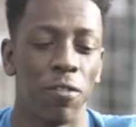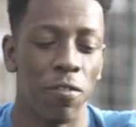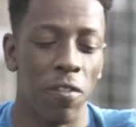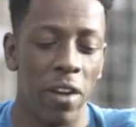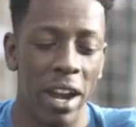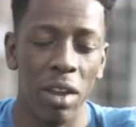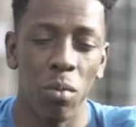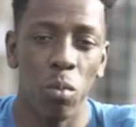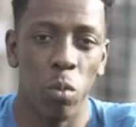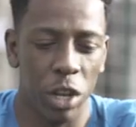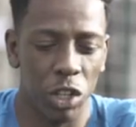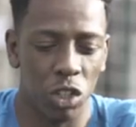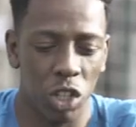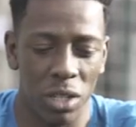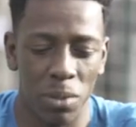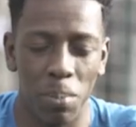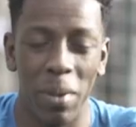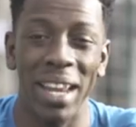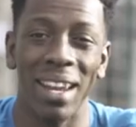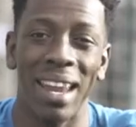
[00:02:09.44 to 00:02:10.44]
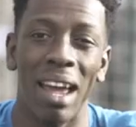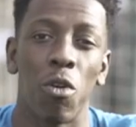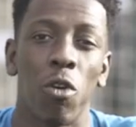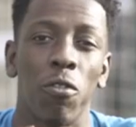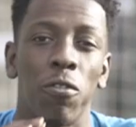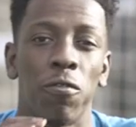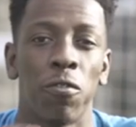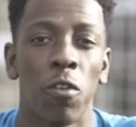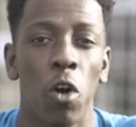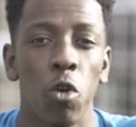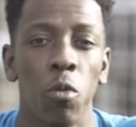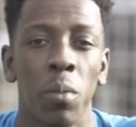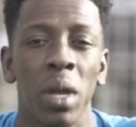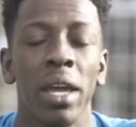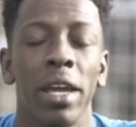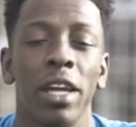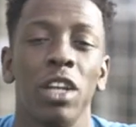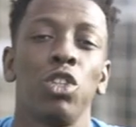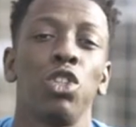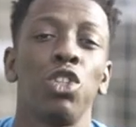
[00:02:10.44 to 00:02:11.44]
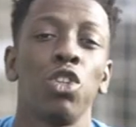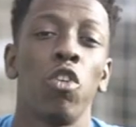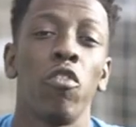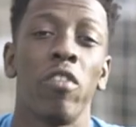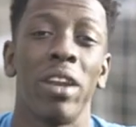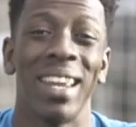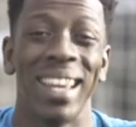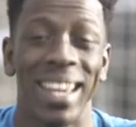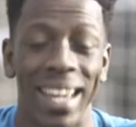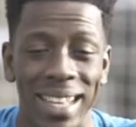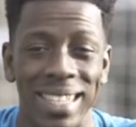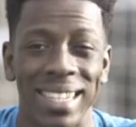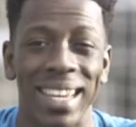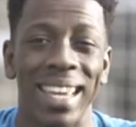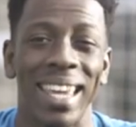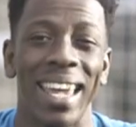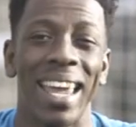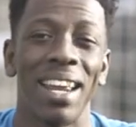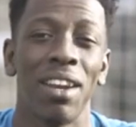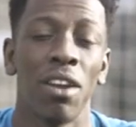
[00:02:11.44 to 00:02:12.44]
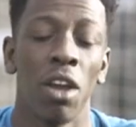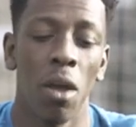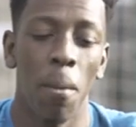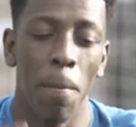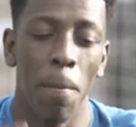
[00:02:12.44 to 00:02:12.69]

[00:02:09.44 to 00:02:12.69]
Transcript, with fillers: frame which is made out of foam, ensuring yet again